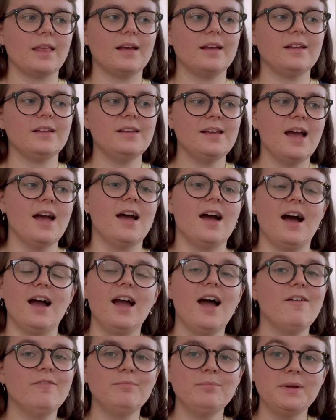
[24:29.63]
yeah, I
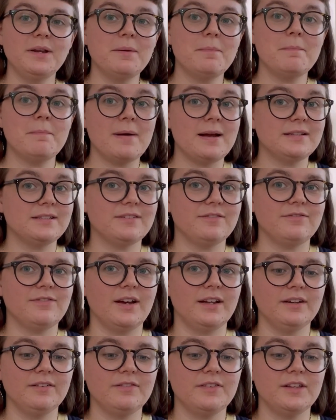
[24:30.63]
haven't been a massive
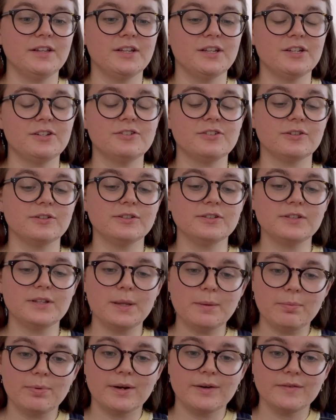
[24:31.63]
fan of the shawls in
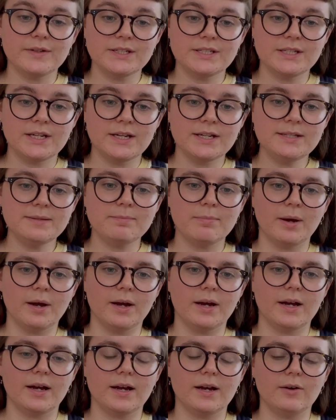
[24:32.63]
the previous years,
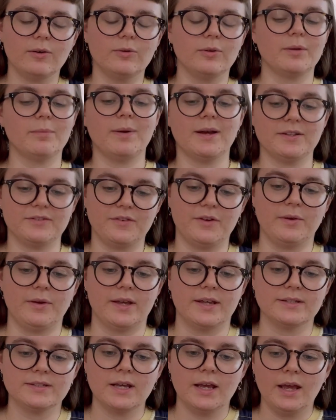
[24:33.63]
or the past few
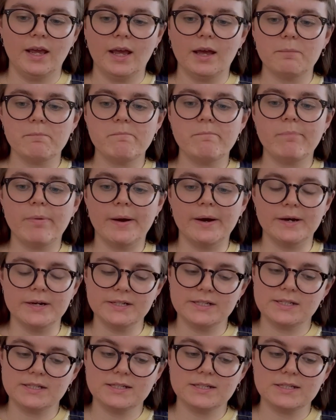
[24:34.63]
years,
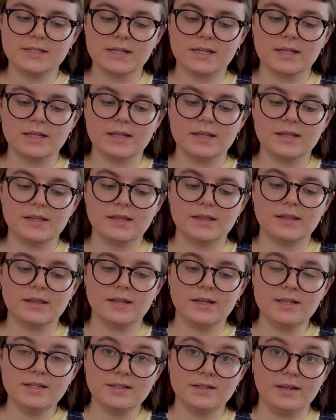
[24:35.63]
but
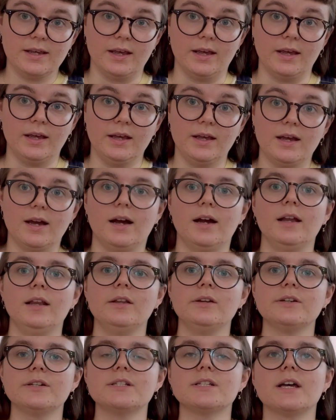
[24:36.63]
this year I
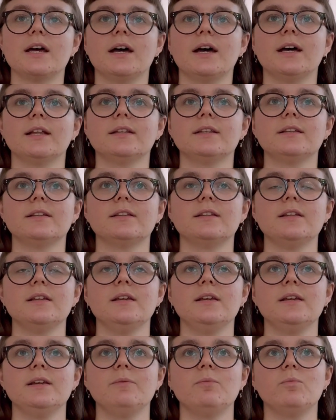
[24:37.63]
looked at
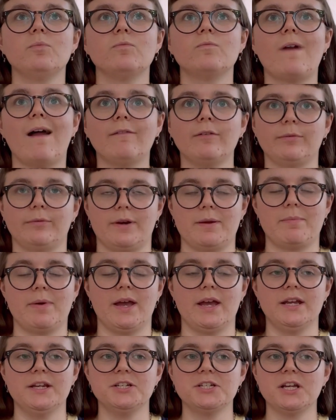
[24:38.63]
the Ravelry
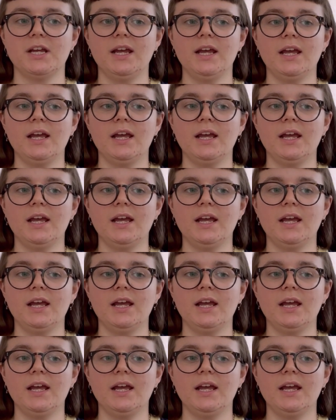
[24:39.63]
page,